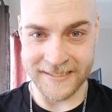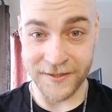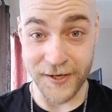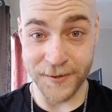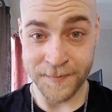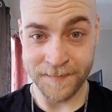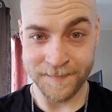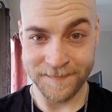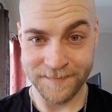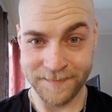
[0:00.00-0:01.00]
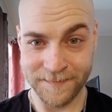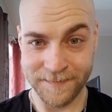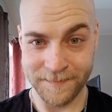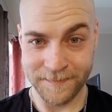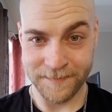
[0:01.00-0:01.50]
you know?
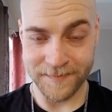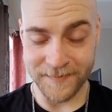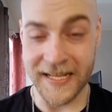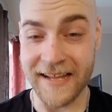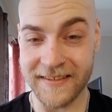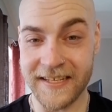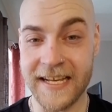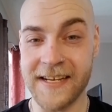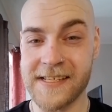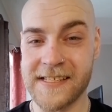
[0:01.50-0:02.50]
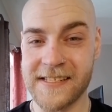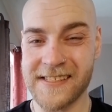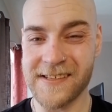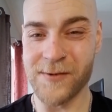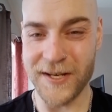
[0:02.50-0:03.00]
That is
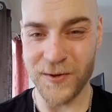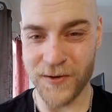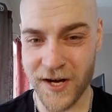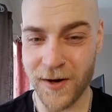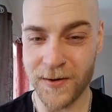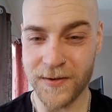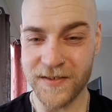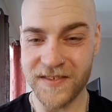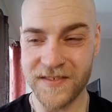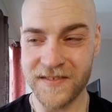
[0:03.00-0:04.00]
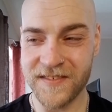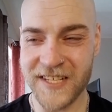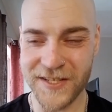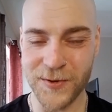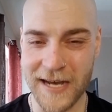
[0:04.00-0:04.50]
when you know
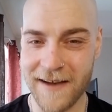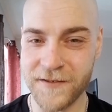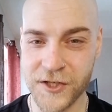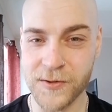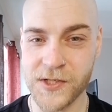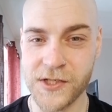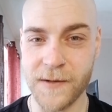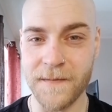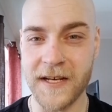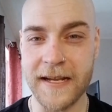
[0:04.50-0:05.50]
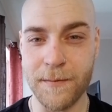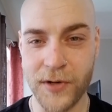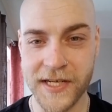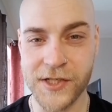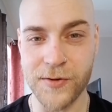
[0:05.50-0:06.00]
that you have chosen something that
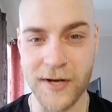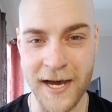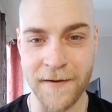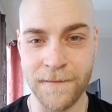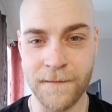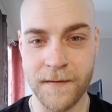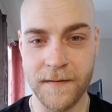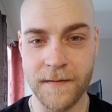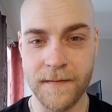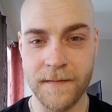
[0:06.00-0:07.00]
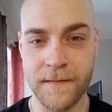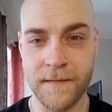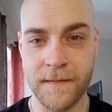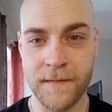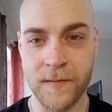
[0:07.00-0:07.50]
brings you life.
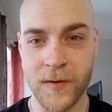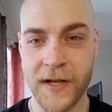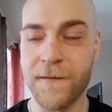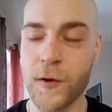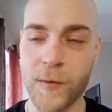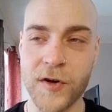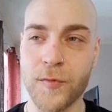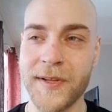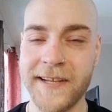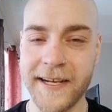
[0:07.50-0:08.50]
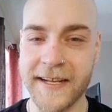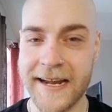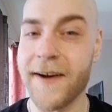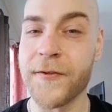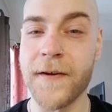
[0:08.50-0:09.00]
If you were to be taken
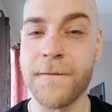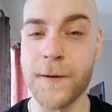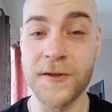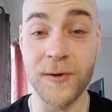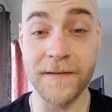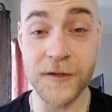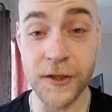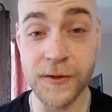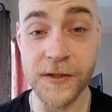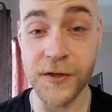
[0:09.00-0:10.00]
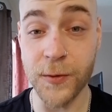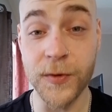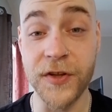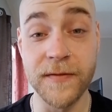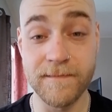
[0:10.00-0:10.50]
out of what you have chosen, you
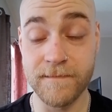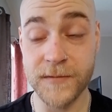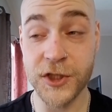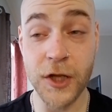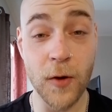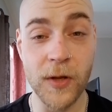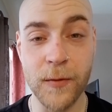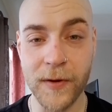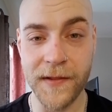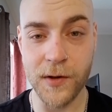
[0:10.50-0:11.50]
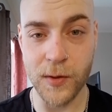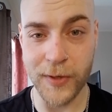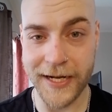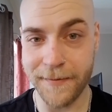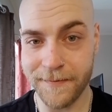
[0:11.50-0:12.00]
would slowly wither
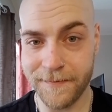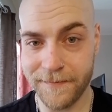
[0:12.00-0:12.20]
away.